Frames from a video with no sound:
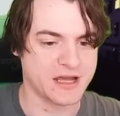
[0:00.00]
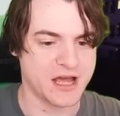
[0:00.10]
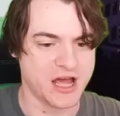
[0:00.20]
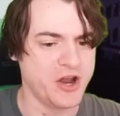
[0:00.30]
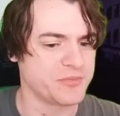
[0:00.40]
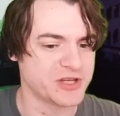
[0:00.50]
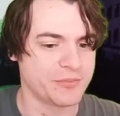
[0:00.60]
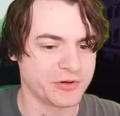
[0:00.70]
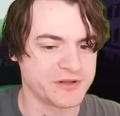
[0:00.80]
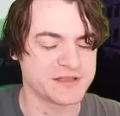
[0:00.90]
Nope,
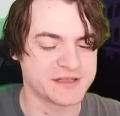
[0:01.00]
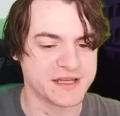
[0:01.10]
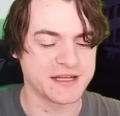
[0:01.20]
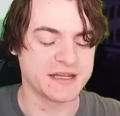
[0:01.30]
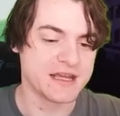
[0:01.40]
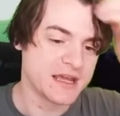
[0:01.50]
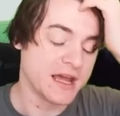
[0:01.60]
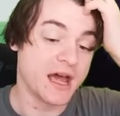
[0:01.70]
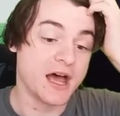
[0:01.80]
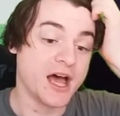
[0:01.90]
Saarbrücken's the city.
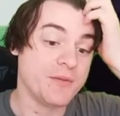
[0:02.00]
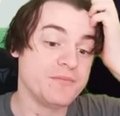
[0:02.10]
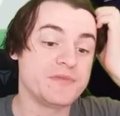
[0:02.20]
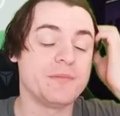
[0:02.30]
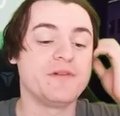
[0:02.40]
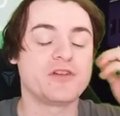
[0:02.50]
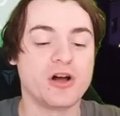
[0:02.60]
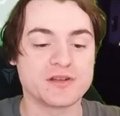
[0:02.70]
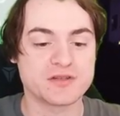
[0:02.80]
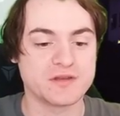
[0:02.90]
Then we've
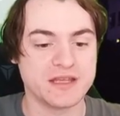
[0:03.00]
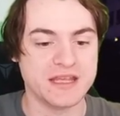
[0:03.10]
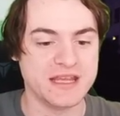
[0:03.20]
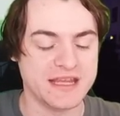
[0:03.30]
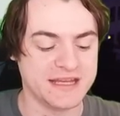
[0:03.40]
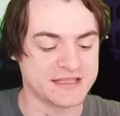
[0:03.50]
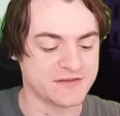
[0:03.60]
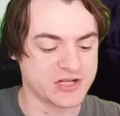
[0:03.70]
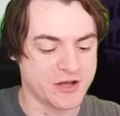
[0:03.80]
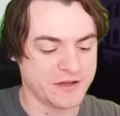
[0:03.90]
got to the east
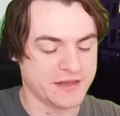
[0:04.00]
of Germany,